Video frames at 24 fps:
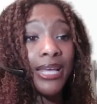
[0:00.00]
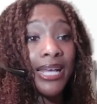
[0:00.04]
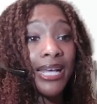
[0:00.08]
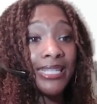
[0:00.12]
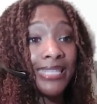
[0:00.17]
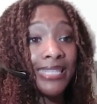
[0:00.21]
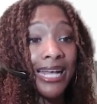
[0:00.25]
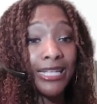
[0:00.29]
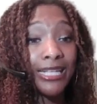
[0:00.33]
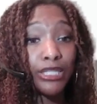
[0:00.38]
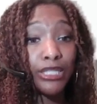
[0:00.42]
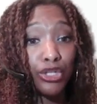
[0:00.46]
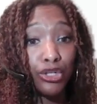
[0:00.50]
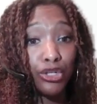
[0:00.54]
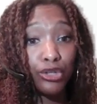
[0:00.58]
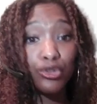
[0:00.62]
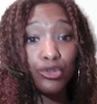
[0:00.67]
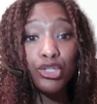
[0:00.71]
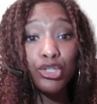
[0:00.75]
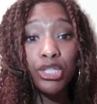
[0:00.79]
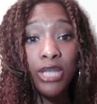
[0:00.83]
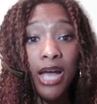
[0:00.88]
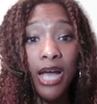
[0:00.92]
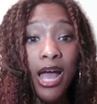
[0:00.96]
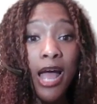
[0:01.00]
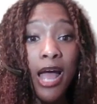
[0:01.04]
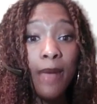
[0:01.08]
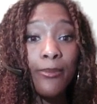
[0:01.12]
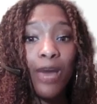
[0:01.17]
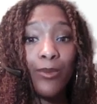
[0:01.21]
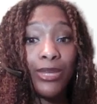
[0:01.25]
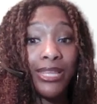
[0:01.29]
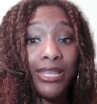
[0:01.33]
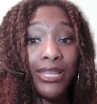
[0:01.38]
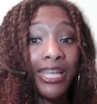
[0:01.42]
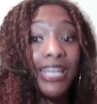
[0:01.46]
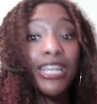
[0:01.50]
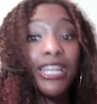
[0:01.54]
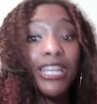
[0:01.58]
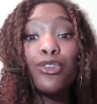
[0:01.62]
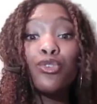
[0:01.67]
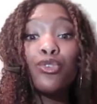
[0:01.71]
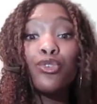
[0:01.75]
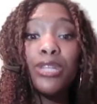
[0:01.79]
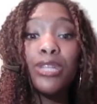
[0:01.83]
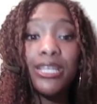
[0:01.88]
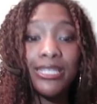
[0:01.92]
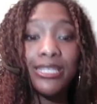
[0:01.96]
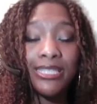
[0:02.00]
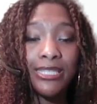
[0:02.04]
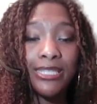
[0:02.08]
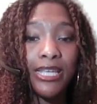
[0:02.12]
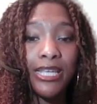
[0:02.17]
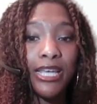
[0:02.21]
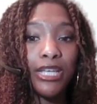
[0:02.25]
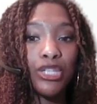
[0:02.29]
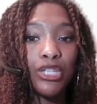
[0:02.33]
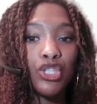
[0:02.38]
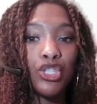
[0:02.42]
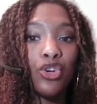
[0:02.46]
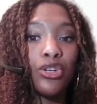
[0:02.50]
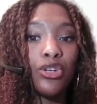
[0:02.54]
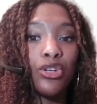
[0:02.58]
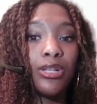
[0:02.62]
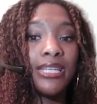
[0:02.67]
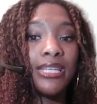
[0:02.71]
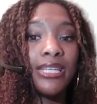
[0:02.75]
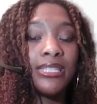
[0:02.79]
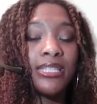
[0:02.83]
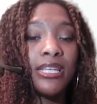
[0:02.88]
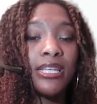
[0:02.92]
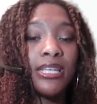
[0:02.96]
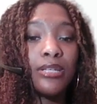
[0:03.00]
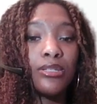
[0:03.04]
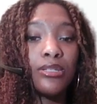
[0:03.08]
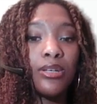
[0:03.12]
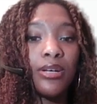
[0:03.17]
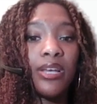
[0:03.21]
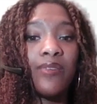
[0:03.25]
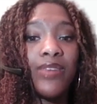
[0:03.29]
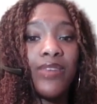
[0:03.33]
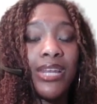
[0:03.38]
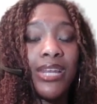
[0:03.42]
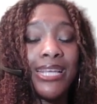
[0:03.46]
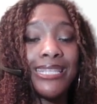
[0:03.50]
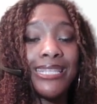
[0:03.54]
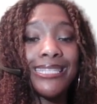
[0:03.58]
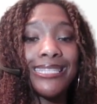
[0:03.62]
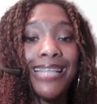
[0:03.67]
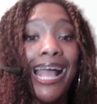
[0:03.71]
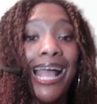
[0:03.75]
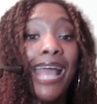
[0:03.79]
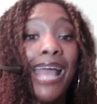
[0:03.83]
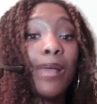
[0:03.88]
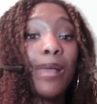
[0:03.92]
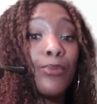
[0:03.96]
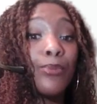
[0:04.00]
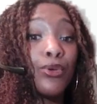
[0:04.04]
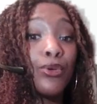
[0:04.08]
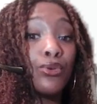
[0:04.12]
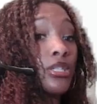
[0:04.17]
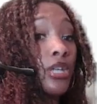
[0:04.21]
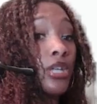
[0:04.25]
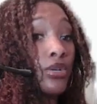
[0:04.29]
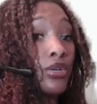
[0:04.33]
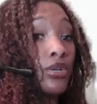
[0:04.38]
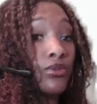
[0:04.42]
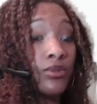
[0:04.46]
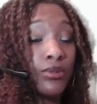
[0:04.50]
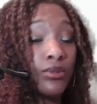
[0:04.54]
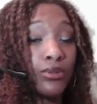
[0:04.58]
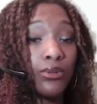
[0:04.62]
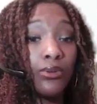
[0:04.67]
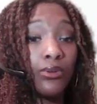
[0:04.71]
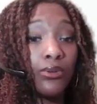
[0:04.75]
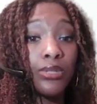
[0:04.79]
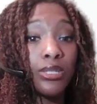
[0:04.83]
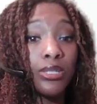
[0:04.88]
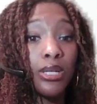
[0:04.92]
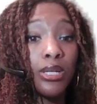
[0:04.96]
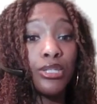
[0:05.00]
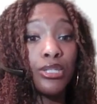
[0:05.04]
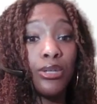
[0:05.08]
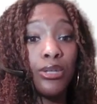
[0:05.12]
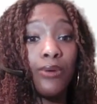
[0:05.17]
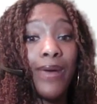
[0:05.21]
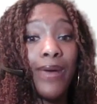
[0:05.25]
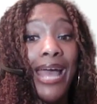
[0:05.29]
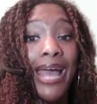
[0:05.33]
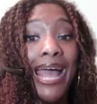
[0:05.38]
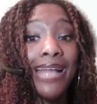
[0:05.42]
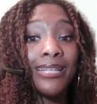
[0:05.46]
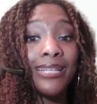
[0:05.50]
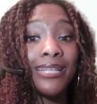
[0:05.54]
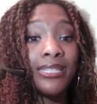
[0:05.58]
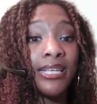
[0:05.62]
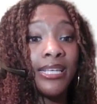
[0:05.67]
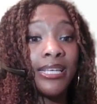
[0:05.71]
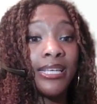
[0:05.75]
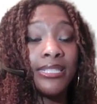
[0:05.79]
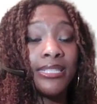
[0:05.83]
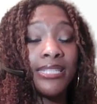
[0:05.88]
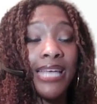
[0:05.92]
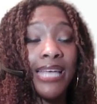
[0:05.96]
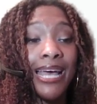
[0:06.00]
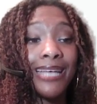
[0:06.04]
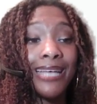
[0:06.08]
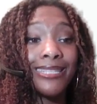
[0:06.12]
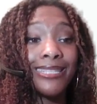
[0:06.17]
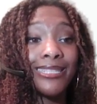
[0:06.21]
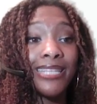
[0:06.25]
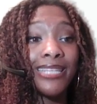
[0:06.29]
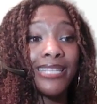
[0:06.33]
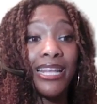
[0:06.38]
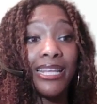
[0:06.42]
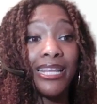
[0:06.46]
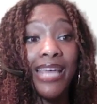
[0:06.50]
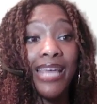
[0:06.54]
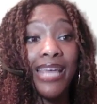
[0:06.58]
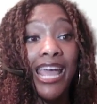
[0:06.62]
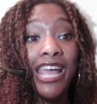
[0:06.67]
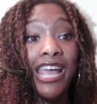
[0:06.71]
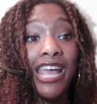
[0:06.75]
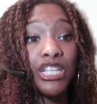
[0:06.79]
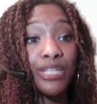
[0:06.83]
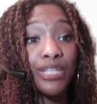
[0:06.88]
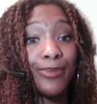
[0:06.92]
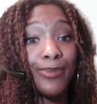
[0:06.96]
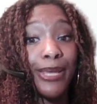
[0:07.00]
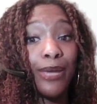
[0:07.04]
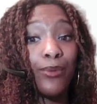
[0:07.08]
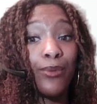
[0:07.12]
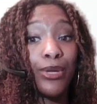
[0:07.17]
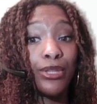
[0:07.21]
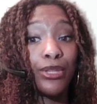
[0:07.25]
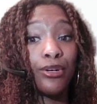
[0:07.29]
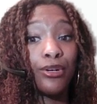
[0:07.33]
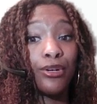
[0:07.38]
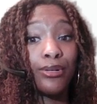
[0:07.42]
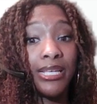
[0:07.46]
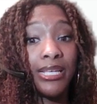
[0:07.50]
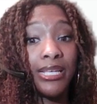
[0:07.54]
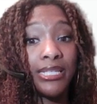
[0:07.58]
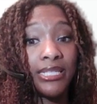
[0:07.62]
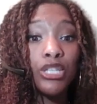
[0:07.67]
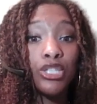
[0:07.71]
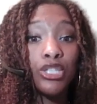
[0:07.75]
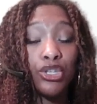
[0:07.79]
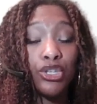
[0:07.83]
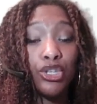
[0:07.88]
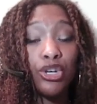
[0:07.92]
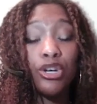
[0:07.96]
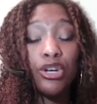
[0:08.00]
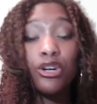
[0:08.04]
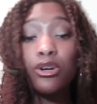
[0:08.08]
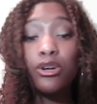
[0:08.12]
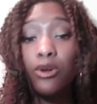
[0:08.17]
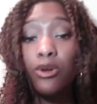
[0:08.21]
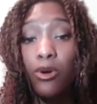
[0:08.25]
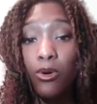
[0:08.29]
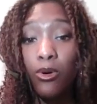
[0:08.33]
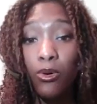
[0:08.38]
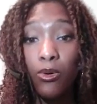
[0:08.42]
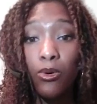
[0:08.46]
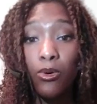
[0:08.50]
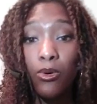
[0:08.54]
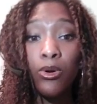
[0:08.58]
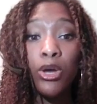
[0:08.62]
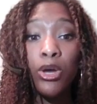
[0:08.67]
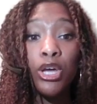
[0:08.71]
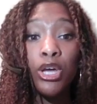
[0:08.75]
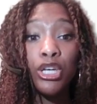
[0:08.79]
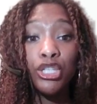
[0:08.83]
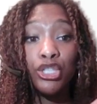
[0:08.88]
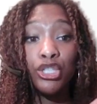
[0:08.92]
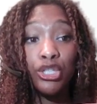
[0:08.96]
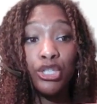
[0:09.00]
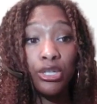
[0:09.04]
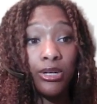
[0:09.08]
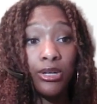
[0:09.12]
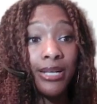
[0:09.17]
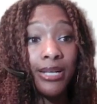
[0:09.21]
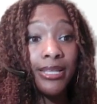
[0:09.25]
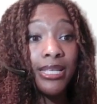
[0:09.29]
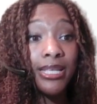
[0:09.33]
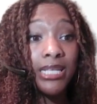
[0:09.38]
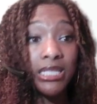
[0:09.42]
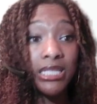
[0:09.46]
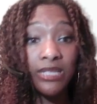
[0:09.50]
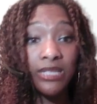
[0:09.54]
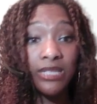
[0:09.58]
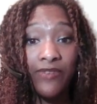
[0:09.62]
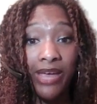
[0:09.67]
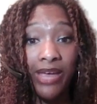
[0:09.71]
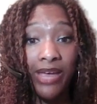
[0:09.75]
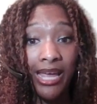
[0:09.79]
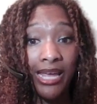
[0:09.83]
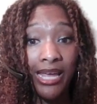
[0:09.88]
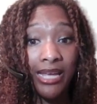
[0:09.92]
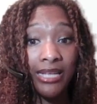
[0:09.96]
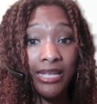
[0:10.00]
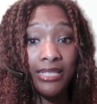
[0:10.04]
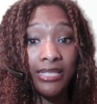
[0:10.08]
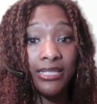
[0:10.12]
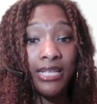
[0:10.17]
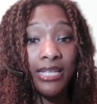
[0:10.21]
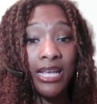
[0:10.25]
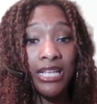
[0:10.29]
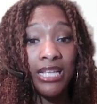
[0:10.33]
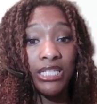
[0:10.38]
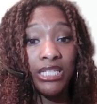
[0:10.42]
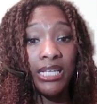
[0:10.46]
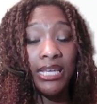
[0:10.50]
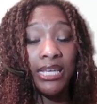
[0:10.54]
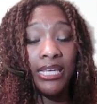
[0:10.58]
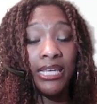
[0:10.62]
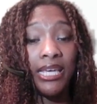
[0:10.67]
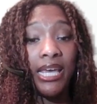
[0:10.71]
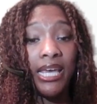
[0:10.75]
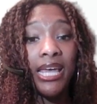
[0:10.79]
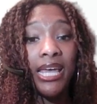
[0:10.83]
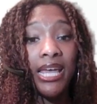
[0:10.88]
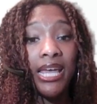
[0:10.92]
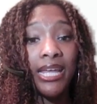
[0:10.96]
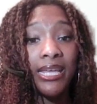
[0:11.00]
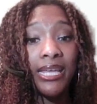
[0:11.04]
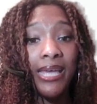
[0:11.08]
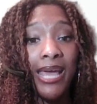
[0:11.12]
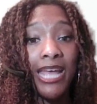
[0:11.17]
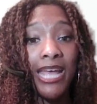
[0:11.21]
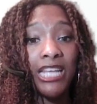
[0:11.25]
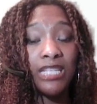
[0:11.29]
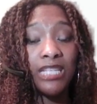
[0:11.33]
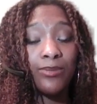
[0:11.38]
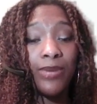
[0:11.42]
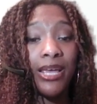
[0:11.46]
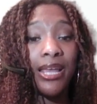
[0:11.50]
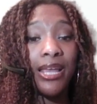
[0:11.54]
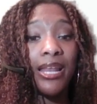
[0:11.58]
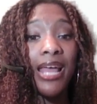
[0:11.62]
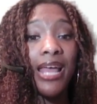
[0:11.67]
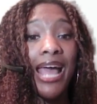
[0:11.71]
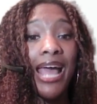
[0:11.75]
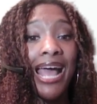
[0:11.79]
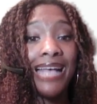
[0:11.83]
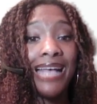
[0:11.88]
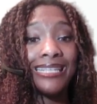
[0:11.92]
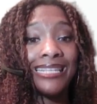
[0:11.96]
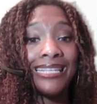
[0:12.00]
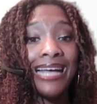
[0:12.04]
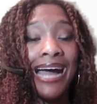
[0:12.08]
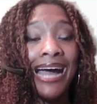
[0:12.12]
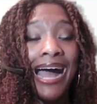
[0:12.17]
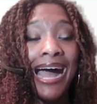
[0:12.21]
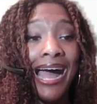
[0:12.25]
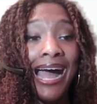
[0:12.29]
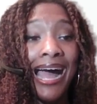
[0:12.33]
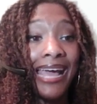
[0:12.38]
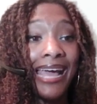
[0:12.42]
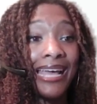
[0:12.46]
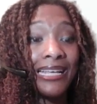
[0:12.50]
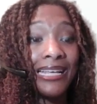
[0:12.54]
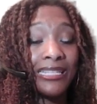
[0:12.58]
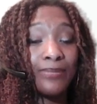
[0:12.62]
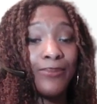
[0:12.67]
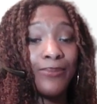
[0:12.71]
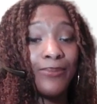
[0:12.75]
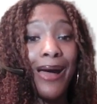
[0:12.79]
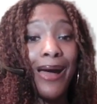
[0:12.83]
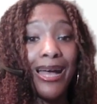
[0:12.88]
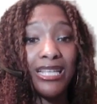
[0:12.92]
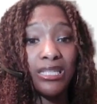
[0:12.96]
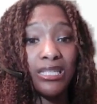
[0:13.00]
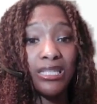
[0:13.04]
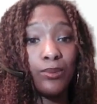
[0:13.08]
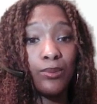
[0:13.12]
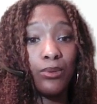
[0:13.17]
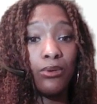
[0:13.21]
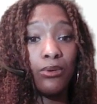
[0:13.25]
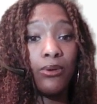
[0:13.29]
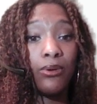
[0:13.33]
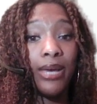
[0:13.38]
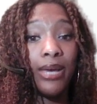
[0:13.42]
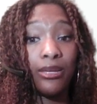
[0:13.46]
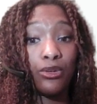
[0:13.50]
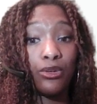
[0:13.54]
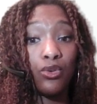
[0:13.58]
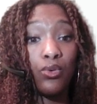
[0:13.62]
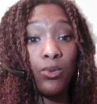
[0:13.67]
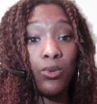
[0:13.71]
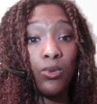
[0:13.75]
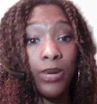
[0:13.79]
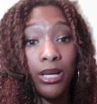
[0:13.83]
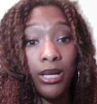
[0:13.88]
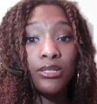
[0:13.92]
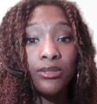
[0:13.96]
Because as a new shop, with any new listings, your listings are given a slight boost search results, so Etsy can test engagement with your list. So your goal during this phase is to get engagement as high as possible and quick.